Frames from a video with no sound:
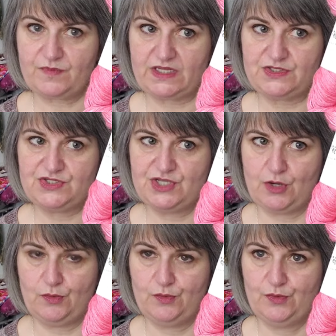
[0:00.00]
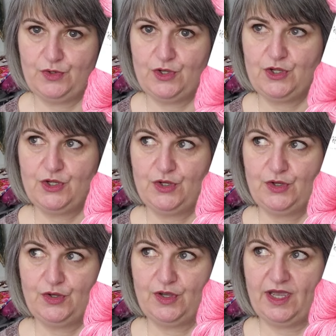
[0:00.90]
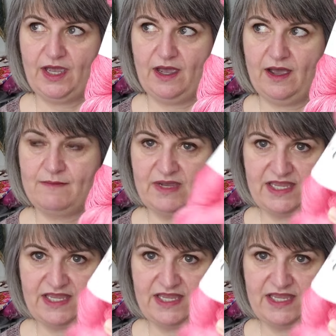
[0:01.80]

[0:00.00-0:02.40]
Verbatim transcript: So I'm